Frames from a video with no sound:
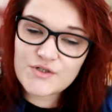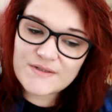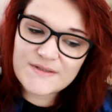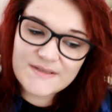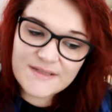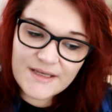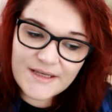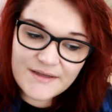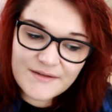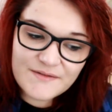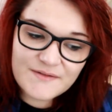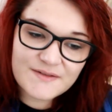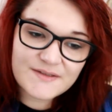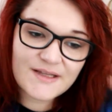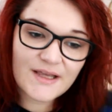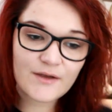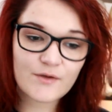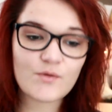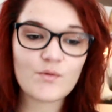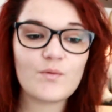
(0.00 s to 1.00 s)
just like
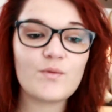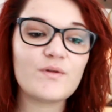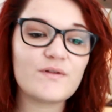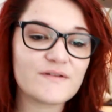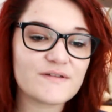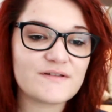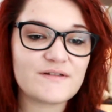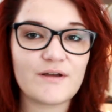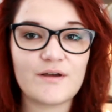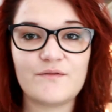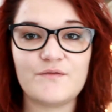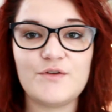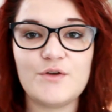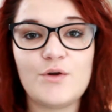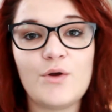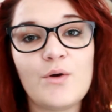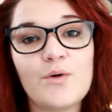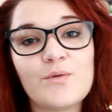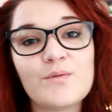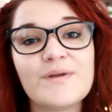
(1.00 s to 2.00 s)
stay cool and stuff, you
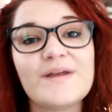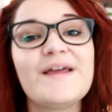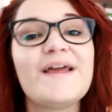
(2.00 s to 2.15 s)
know?